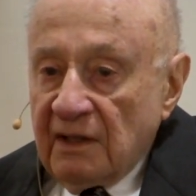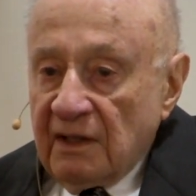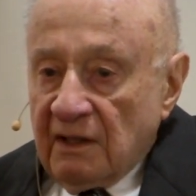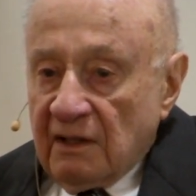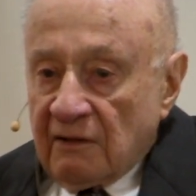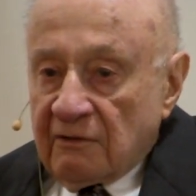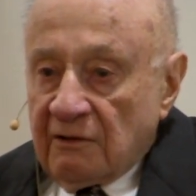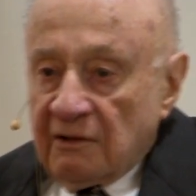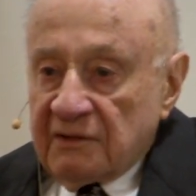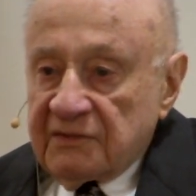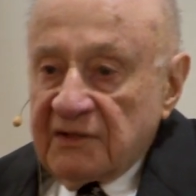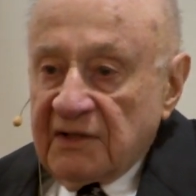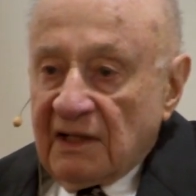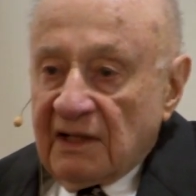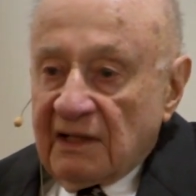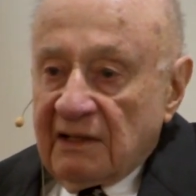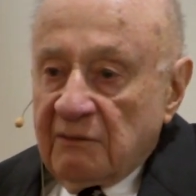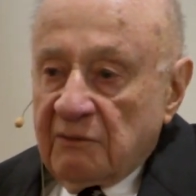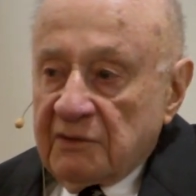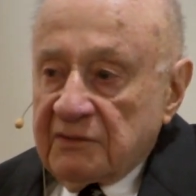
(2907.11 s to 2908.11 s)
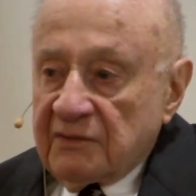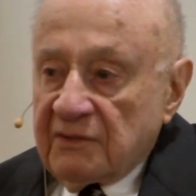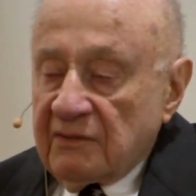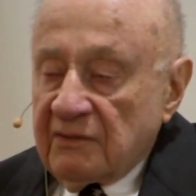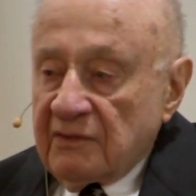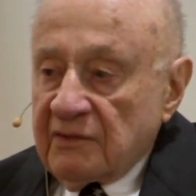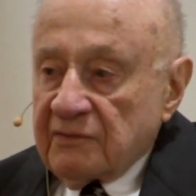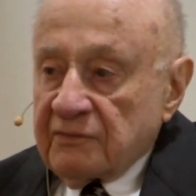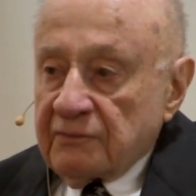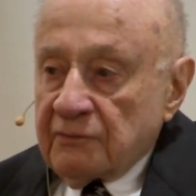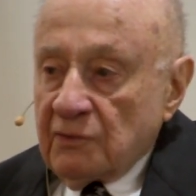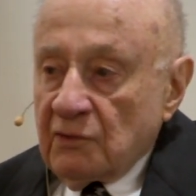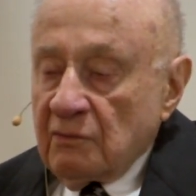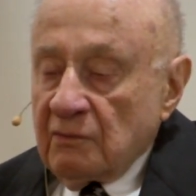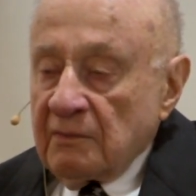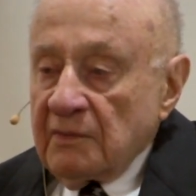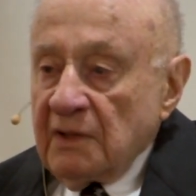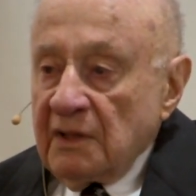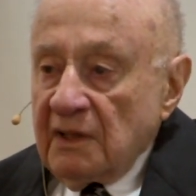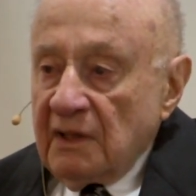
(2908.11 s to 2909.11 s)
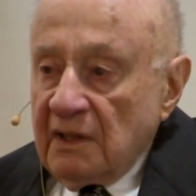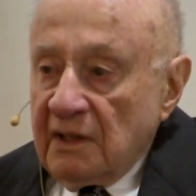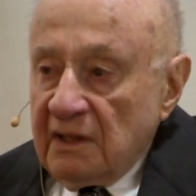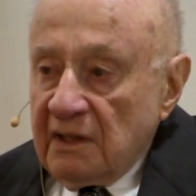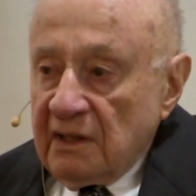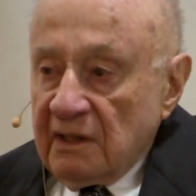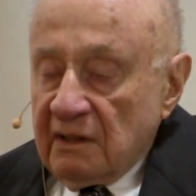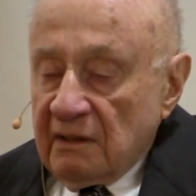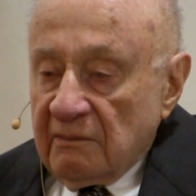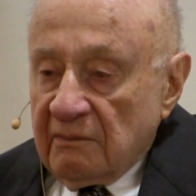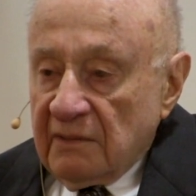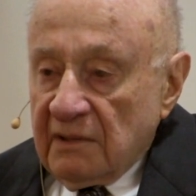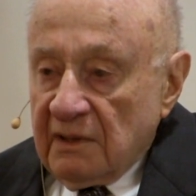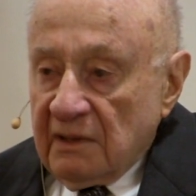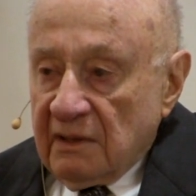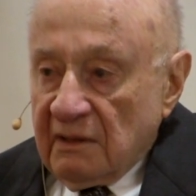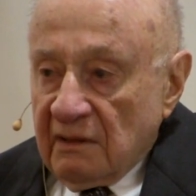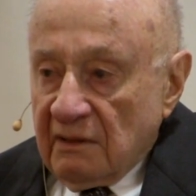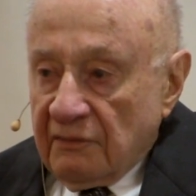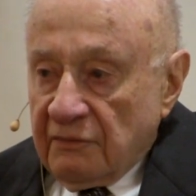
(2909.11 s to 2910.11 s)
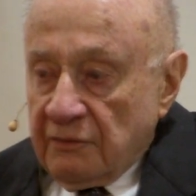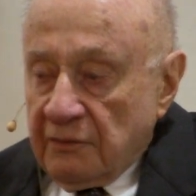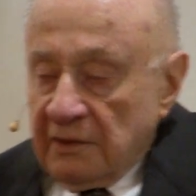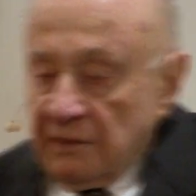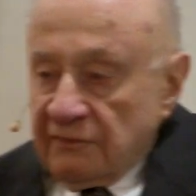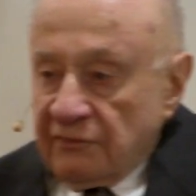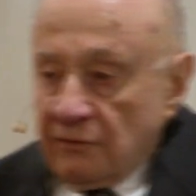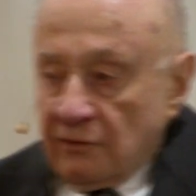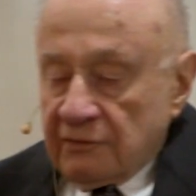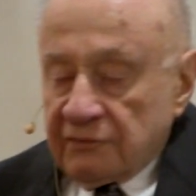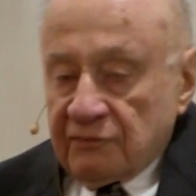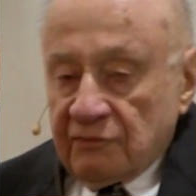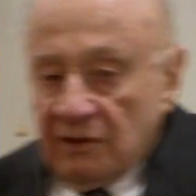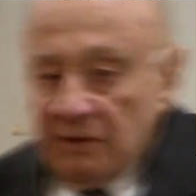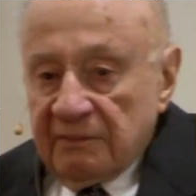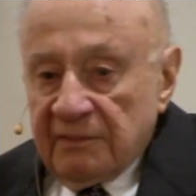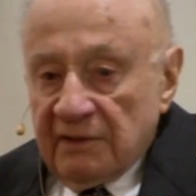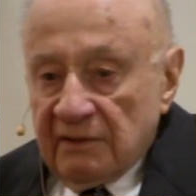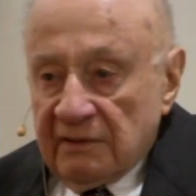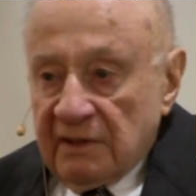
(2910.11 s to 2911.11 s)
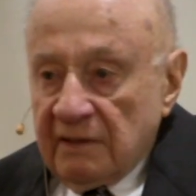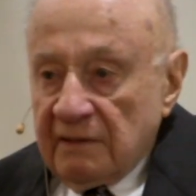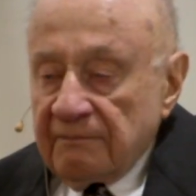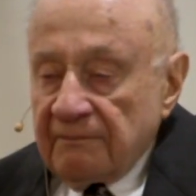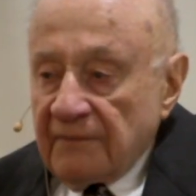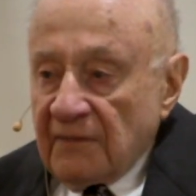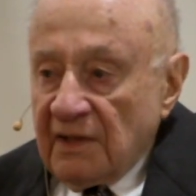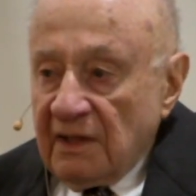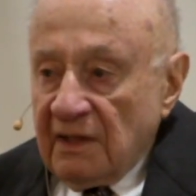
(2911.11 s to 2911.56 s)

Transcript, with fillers: Across the alley was this room in a, in a three or four story building.